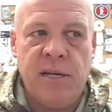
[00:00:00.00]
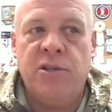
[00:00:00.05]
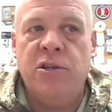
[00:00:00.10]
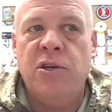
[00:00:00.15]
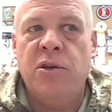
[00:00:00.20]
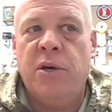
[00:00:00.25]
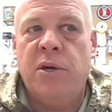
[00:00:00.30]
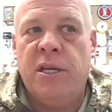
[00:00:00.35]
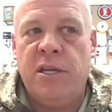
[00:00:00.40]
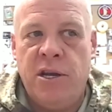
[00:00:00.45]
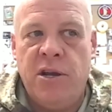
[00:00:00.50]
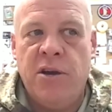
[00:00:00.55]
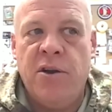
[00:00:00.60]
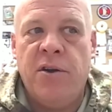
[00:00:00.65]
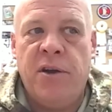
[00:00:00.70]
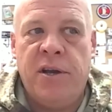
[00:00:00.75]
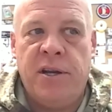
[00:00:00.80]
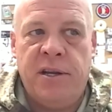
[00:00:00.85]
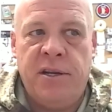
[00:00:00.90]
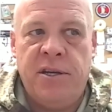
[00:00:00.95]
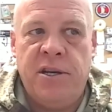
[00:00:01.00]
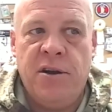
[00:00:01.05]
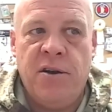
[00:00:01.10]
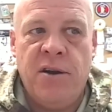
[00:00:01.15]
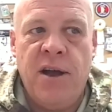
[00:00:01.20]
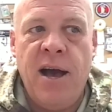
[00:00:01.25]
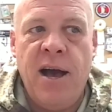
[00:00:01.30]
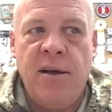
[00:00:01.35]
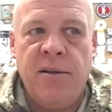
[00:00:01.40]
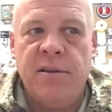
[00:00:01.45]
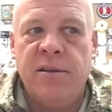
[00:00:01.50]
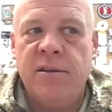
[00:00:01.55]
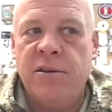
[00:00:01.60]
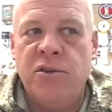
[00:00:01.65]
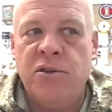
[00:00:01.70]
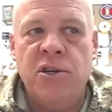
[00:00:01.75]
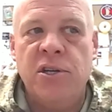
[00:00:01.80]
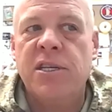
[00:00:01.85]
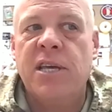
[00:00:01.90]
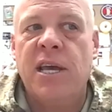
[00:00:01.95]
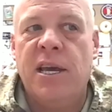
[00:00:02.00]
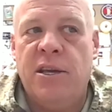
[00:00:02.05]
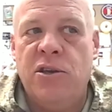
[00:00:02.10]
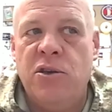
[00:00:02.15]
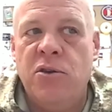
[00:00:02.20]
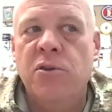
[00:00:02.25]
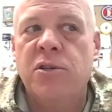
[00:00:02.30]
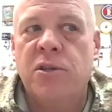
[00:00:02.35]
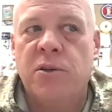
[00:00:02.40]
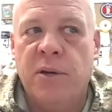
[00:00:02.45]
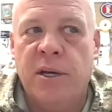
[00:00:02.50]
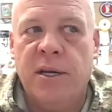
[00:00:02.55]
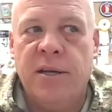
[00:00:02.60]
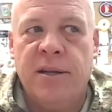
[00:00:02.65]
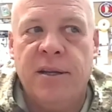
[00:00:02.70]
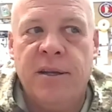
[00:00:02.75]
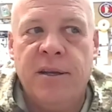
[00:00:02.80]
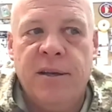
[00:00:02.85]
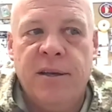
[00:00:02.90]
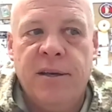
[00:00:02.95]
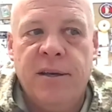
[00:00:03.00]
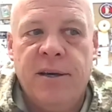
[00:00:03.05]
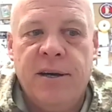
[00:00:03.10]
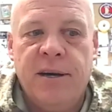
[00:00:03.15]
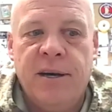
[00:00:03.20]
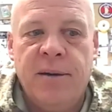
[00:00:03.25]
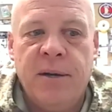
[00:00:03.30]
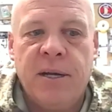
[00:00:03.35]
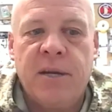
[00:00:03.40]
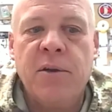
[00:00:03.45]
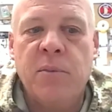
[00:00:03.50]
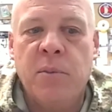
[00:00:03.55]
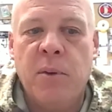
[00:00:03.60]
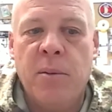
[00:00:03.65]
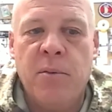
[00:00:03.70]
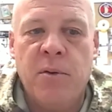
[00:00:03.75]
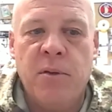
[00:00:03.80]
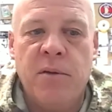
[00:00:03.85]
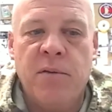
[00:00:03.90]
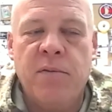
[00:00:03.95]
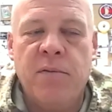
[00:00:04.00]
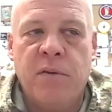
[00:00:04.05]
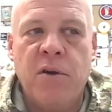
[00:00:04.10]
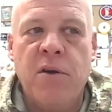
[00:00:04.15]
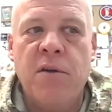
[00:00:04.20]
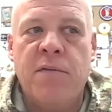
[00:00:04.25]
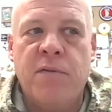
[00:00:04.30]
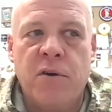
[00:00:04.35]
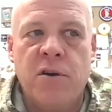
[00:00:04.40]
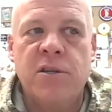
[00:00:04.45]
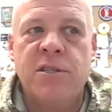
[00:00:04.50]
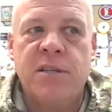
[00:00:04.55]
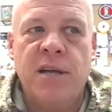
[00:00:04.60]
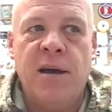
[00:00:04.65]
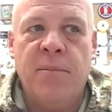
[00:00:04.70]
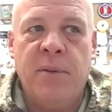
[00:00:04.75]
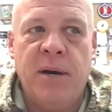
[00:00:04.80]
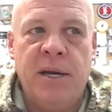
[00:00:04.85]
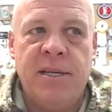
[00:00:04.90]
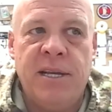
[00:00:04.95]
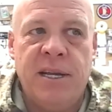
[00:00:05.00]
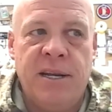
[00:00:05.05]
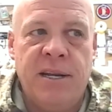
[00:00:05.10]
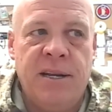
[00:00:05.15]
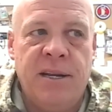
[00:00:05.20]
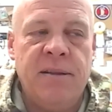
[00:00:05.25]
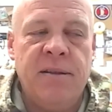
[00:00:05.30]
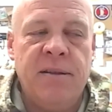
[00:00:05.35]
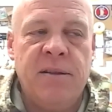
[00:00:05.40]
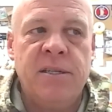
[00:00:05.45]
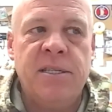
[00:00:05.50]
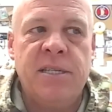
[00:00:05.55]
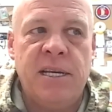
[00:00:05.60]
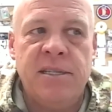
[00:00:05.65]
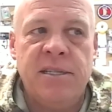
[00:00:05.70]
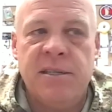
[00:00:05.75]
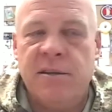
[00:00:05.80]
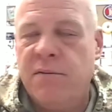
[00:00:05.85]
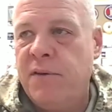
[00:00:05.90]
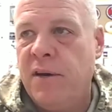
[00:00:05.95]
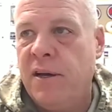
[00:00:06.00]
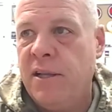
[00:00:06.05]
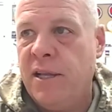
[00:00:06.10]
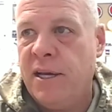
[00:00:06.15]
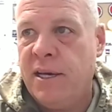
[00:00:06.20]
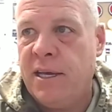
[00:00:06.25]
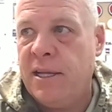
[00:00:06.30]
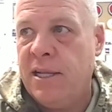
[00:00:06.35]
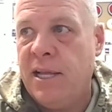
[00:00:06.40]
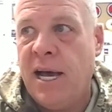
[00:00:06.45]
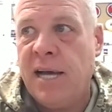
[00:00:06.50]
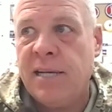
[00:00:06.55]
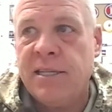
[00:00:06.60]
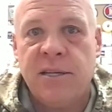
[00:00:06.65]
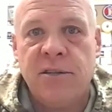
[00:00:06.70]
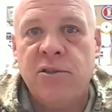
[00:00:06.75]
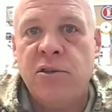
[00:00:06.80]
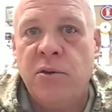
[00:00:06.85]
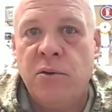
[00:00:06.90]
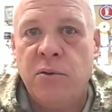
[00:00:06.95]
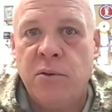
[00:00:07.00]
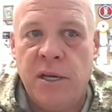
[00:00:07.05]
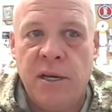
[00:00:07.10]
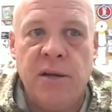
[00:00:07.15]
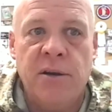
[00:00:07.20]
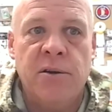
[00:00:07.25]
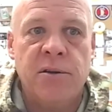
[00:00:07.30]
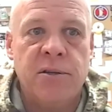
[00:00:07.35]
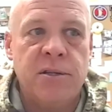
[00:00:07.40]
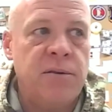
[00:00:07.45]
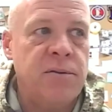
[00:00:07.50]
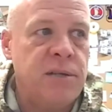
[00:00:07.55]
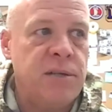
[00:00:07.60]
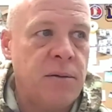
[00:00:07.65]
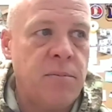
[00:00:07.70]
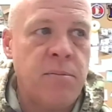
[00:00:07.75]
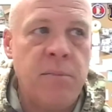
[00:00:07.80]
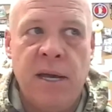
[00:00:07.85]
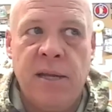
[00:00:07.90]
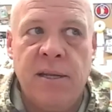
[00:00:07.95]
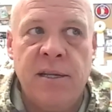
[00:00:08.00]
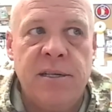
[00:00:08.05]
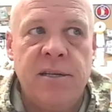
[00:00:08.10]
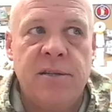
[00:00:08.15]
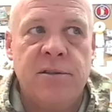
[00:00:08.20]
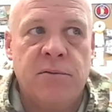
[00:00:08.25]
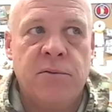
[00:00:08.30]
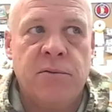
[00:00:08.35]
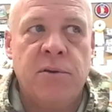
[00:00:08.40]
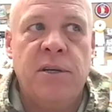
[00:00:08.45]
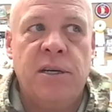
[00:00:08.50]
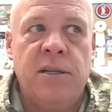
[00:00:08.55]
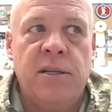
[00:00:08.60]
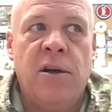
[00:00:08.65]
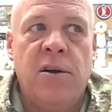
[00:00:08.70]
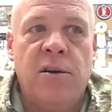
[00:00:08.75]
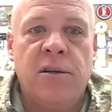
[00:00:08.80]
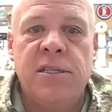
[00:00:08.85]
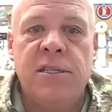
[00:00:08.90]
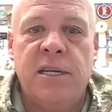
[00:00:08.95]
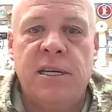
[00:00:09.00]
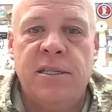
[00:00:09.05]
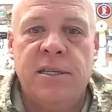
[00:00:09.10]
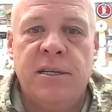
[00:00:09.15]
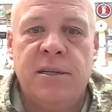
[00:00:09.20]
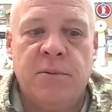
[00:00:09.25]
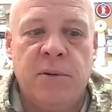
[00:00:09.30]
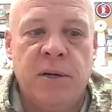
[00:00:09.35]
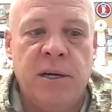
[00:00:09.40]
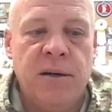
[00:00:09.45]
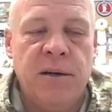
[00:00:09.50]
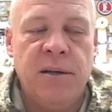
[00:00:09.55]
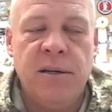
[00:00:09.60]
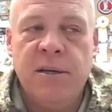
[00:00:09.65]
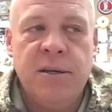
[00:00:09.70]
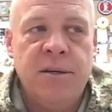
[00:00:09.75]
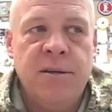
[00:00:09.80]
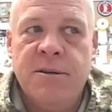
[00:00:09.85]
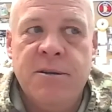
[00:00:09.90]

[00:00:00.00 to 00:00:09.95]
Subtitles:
that do it year in and year out, you just get used to it. I can remember the very first time I did it, the season felt like it lasted 2 years. I was like, man, this is a really long season. Well,